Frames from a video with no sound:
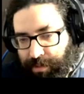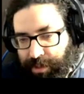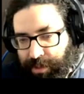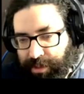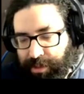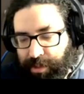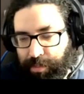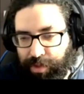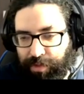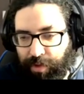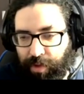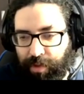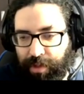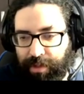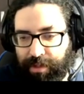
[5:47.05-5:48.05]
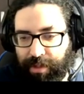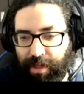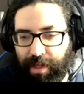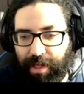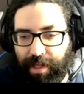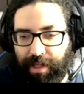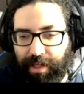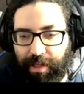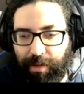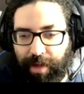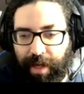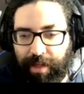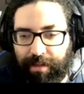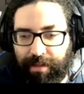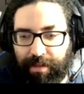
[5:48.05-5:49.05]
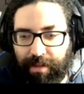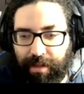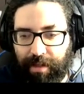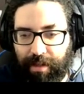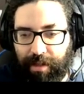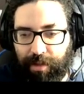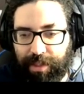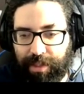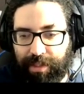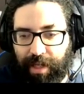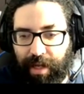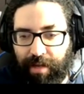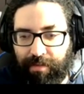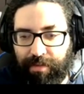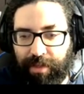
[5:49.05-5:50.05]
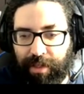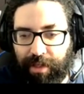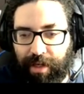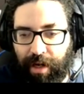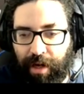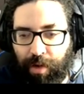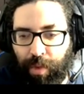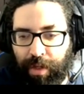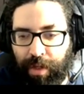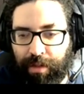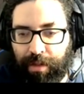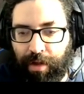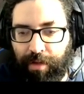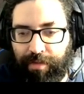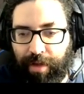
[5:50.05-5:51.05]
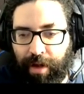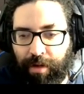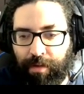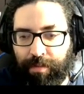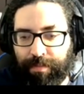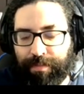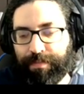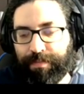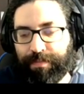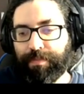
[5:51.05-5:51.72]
just the push forward, you just have the R1 of L,